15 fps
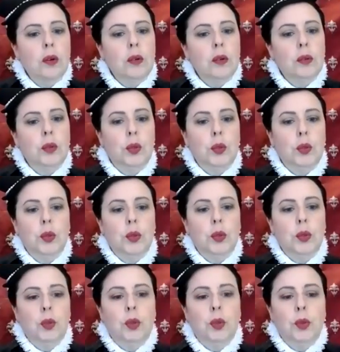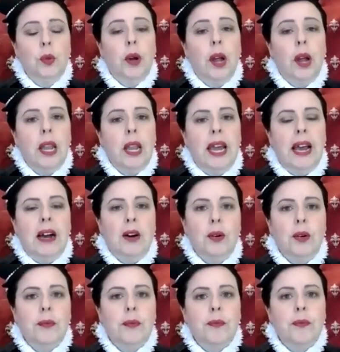Ooh, now,
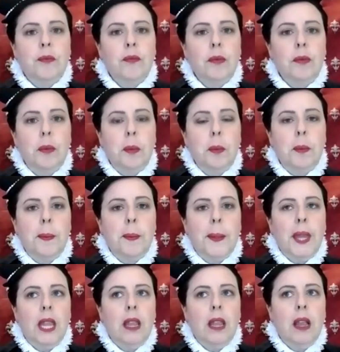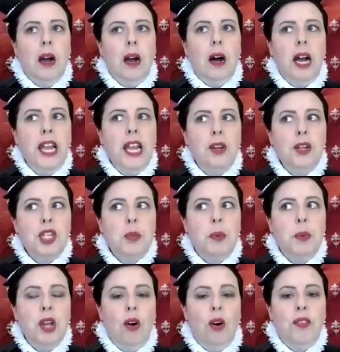I used to
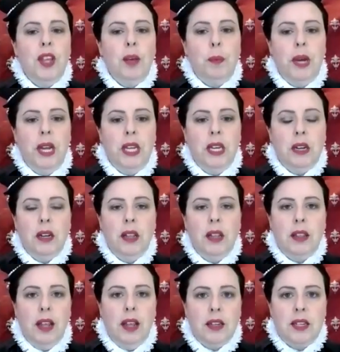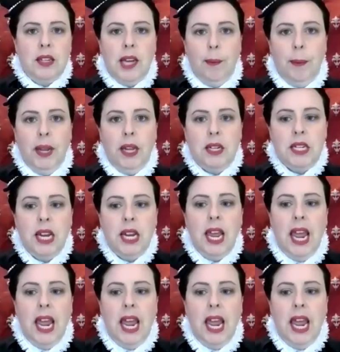be of the opinion that the doublet